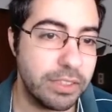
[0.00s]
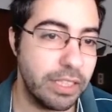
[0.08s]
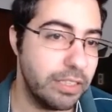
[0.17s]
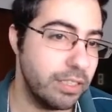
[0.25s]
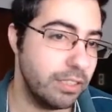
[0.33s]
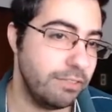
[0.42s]

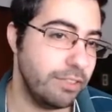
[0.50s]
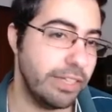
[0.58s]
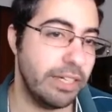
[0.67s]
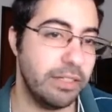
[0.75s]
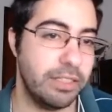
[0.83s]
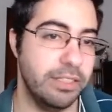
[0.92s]
If you
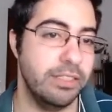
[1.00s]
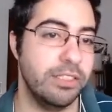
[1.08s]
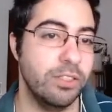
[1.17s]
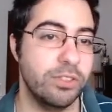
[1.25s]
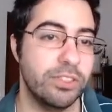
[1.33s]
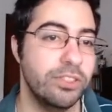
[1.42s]
get this
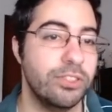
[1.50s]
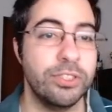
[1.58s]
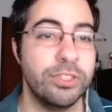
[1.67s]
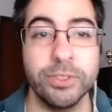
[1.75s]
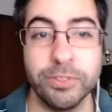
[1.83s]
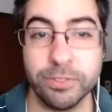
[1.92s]
on turn
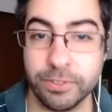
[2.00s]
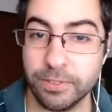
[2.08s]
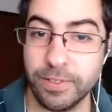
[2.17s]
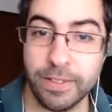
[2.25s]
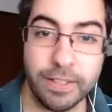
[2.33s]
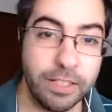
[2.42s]
2
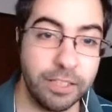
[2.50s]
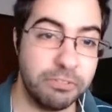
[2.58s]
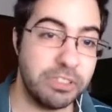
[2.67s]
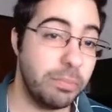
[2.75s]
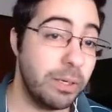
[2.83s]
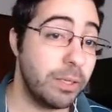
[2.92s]

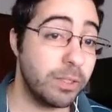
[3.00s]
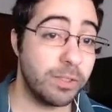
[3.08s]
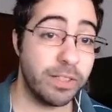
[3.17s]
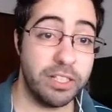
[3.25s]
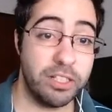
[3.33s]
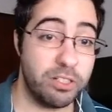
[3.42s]
with the Battle
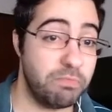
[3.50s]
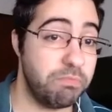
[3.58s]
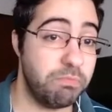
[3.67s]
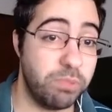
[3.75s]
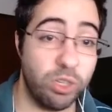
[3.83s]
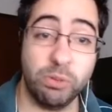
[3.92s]
Cry, you're
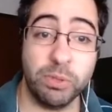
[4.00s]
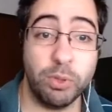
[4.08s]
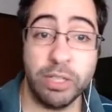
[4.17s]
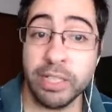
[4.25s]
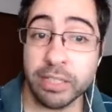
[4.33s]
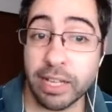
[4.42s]
probably
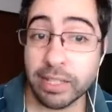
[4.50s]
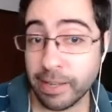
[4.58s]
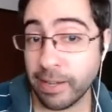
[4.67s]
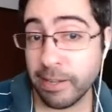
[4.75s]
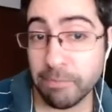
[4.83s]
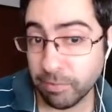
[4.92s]
winning that
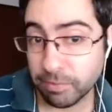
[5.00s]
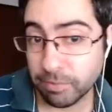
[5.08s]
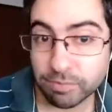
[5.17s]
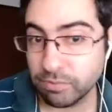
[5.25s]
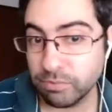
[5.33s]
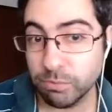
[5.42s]
game,
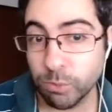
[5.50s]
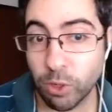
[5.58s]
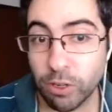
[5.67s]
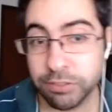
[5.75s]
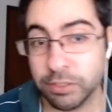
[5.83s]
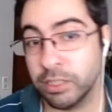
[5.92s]
more
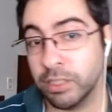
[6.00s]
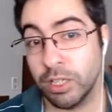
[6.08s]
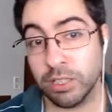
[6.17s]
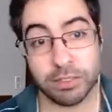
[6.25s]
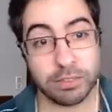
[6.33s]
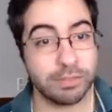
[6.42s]
often than
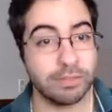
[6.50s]
not,